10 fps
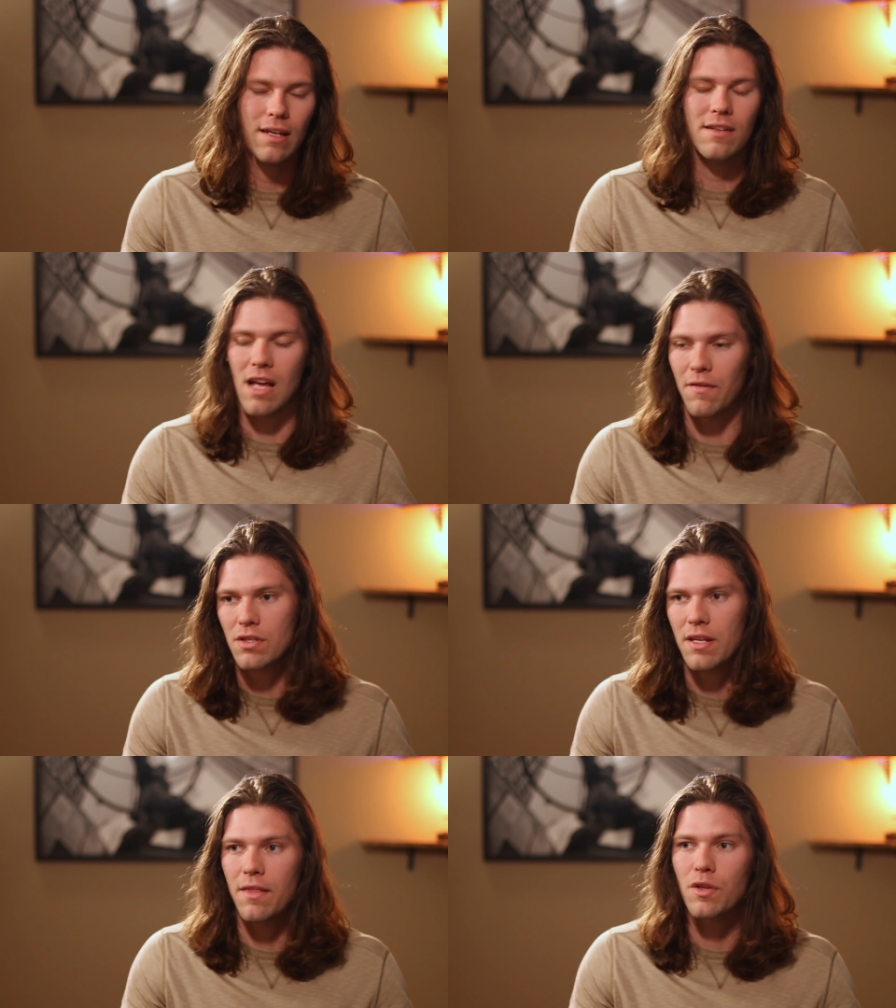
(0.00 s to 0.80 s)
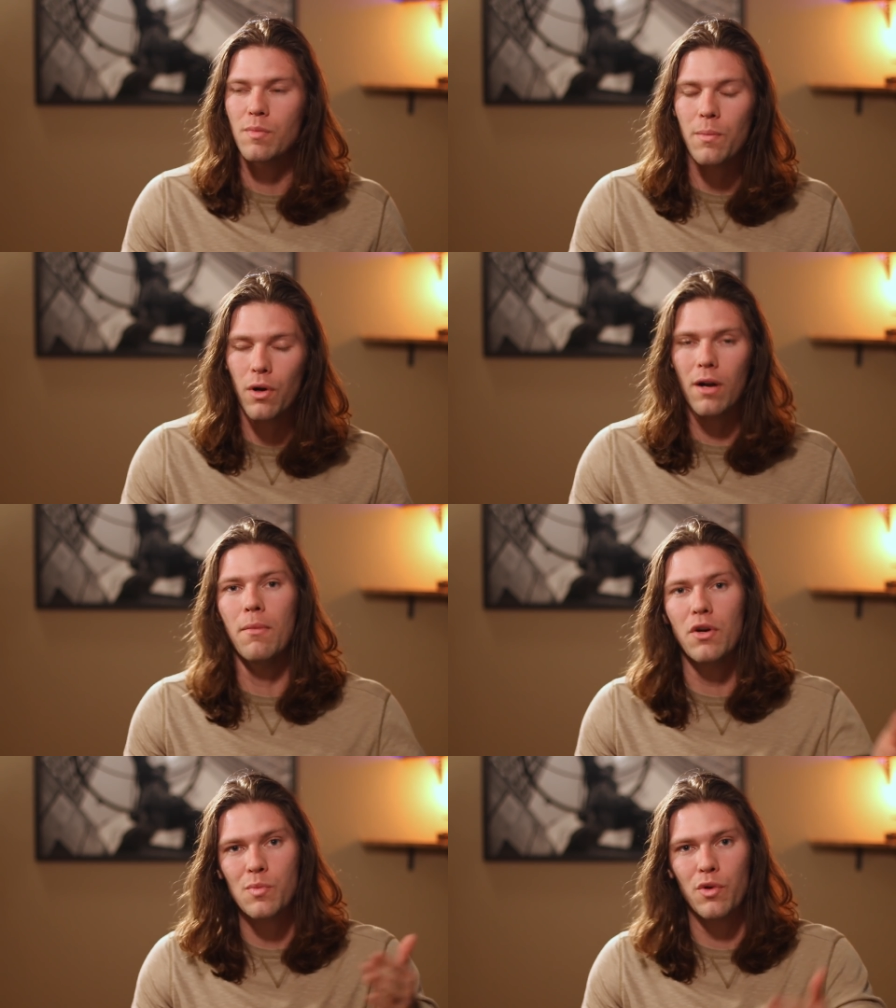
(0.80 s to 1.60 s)
because obviously those people are
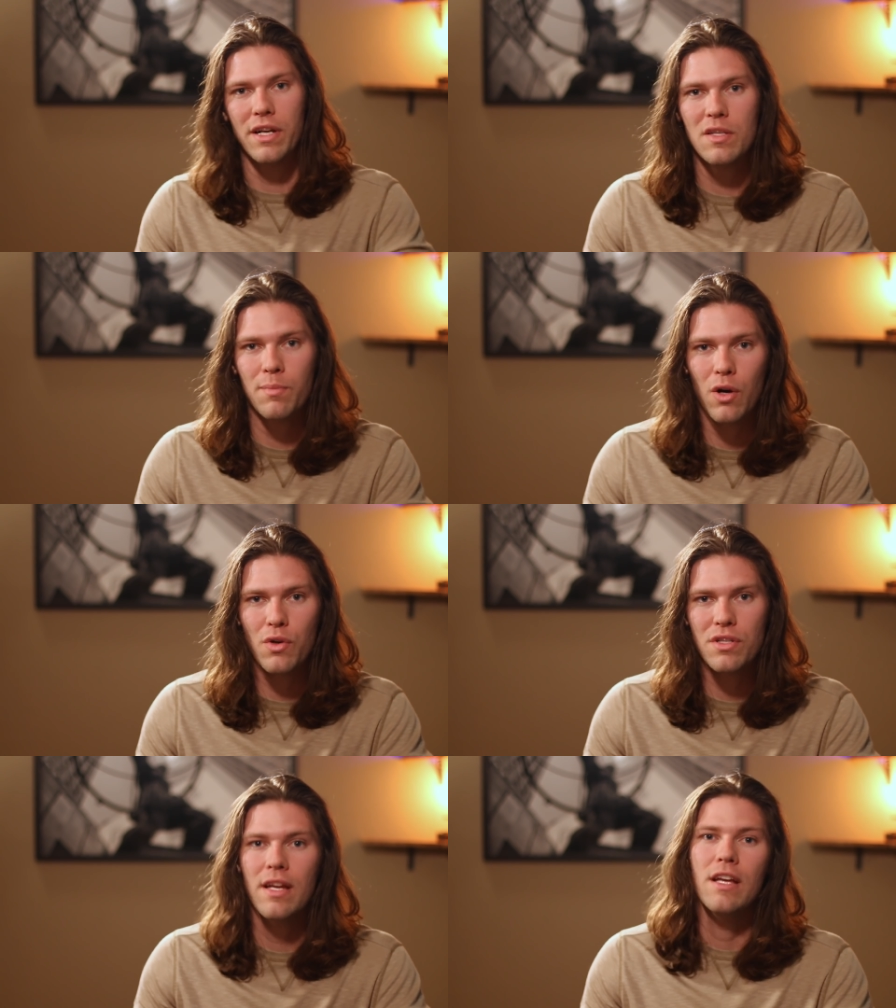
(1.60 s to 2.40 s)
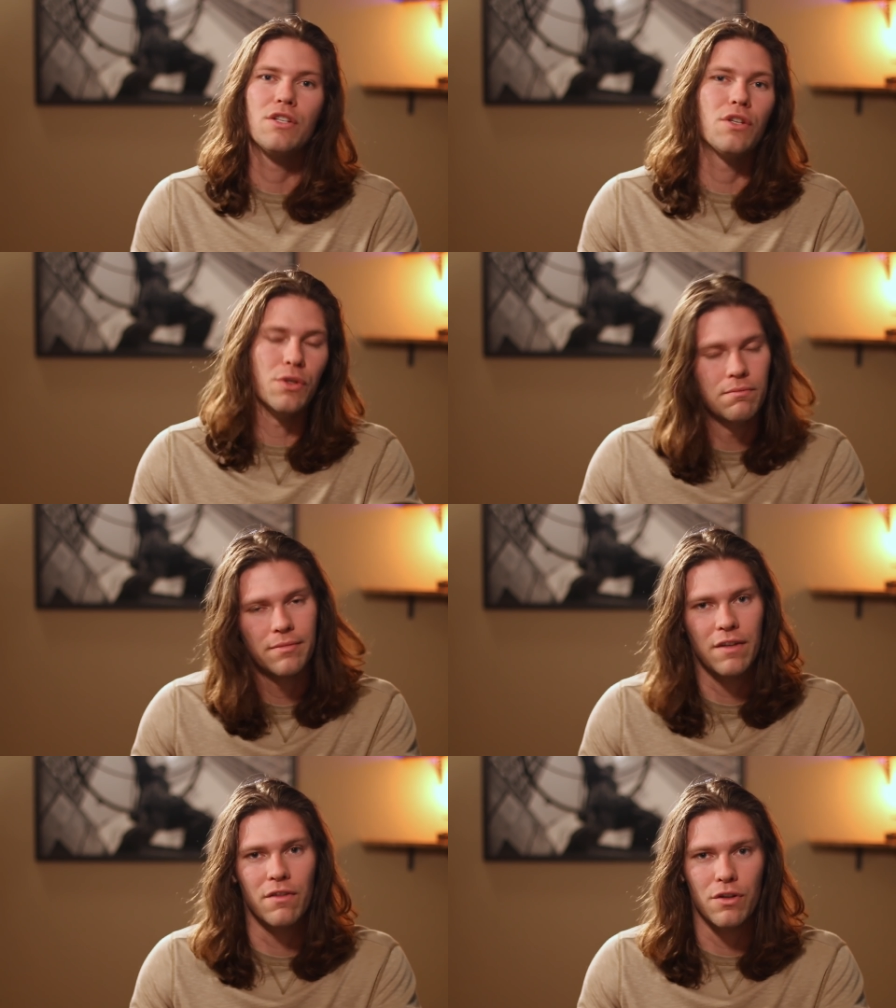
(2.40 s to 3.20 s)
most predisposed to
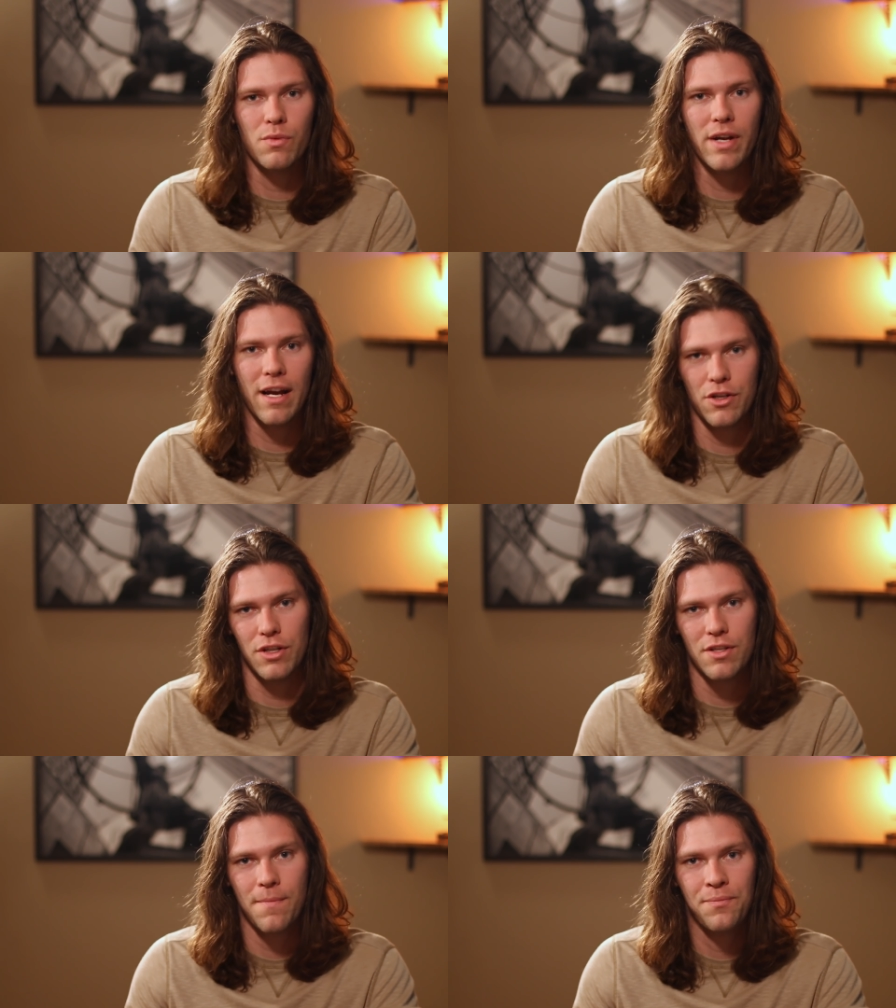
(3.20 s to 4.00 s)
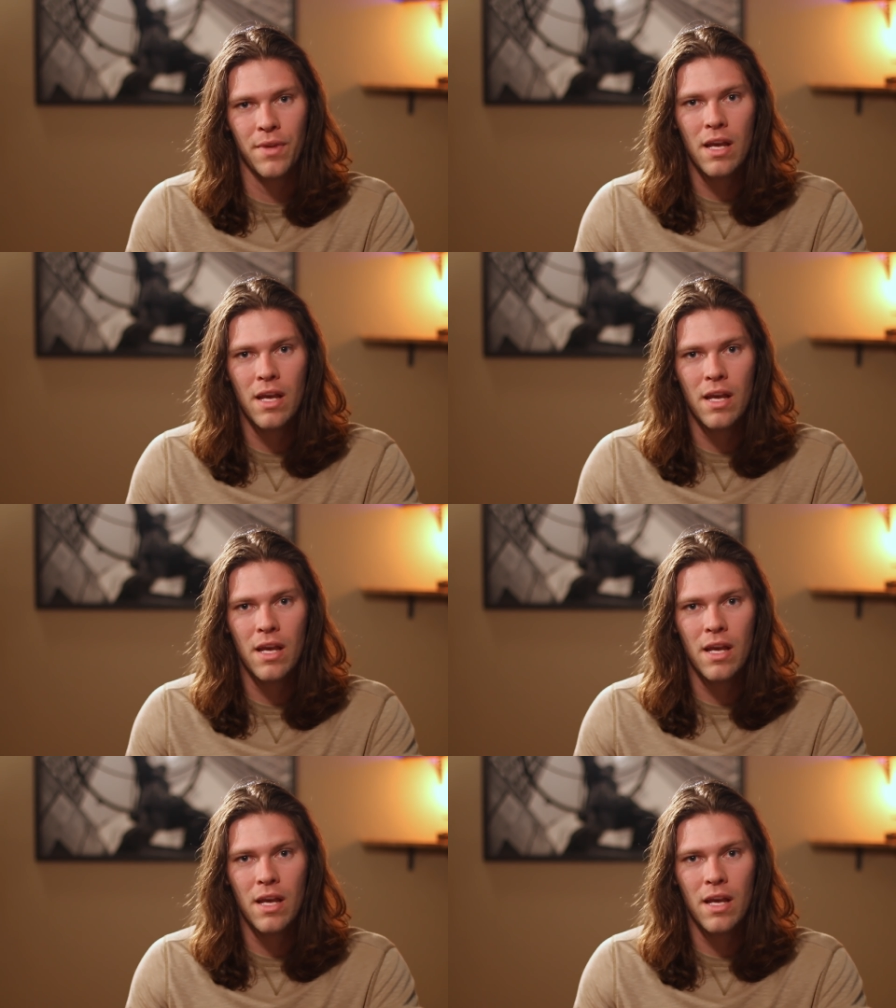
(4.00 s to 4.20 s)
adverse reactions.